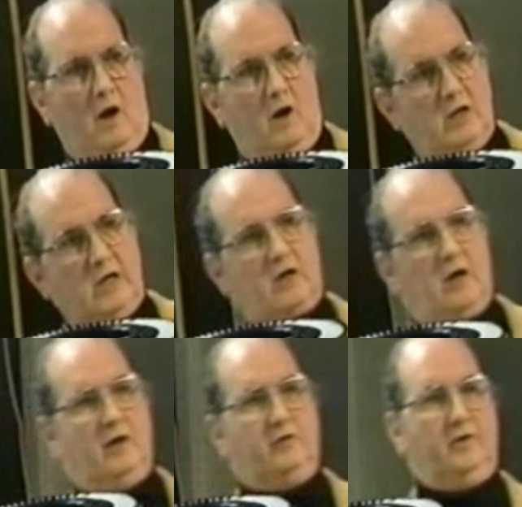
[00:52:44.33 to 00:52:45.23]
A
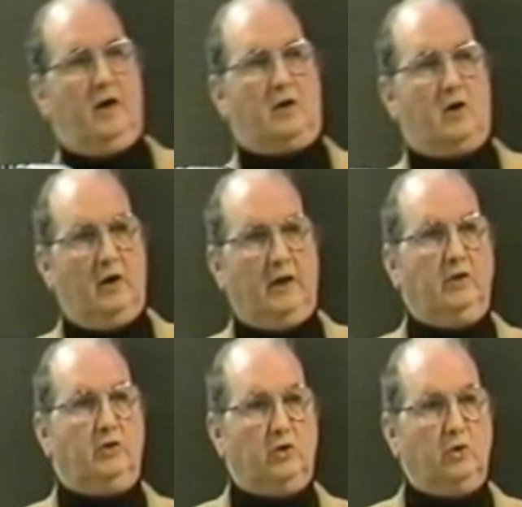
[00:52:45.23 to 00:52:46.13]
Holocaust,
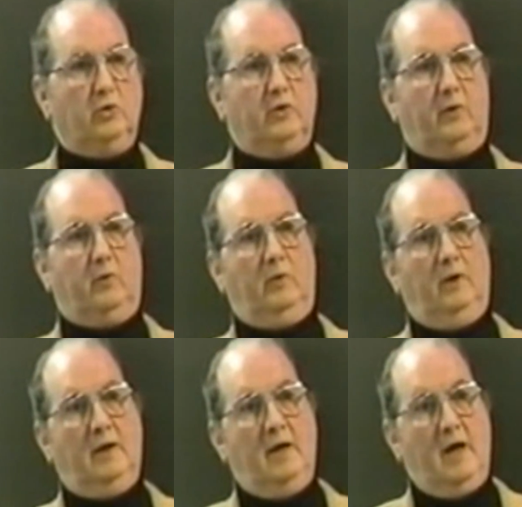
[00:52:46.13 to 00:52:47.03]
according to the
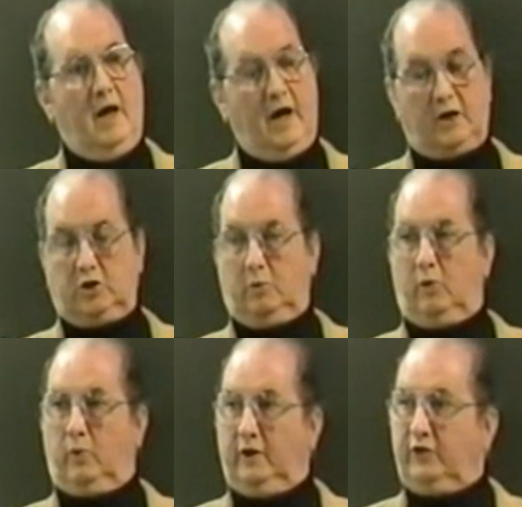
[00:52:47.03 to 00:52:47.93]

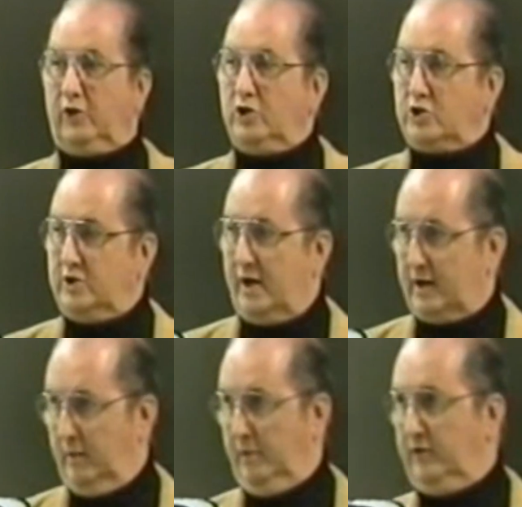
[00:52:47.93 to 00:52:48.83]
actual research
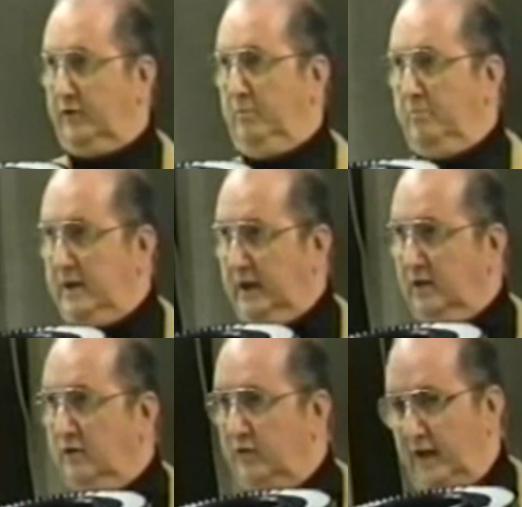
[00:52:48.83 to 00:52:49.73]
documents,
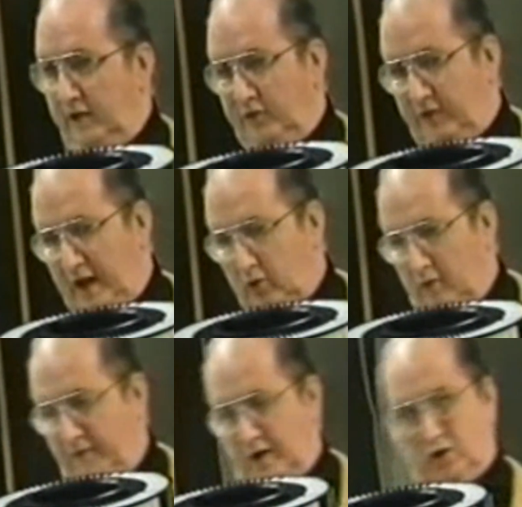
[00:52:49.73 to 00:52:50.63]
means a
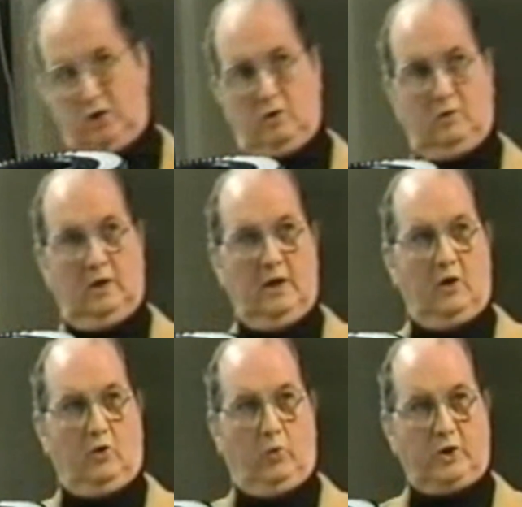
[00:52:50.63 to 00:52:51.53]
sacrificial,
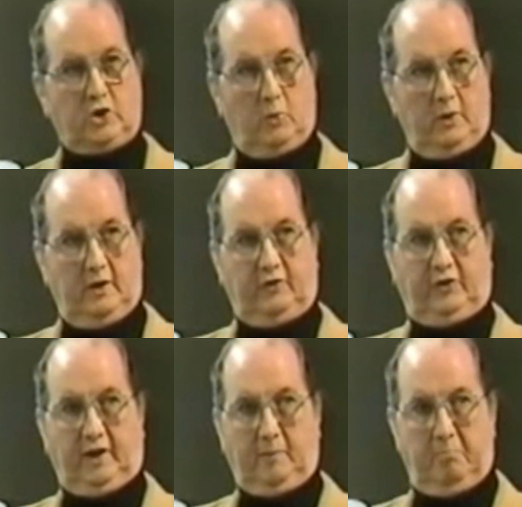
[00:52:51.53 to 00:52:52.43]

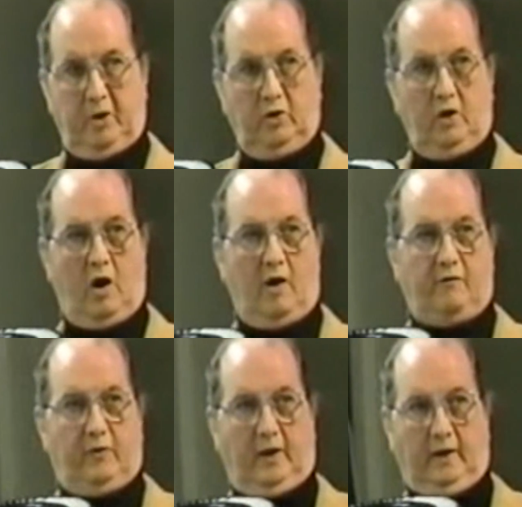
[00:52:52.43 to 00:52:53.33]
ritualistic burnt
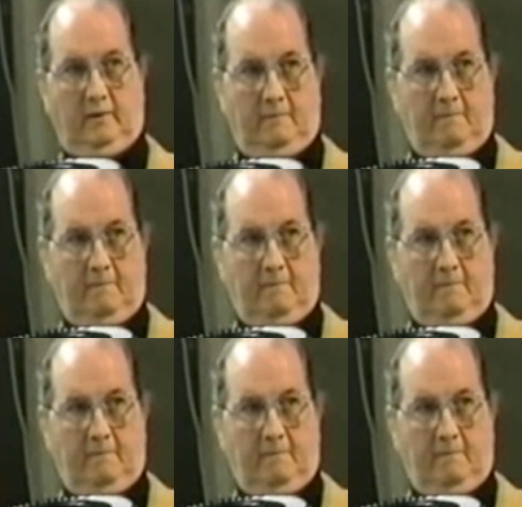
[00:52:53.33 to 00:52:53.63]
offering.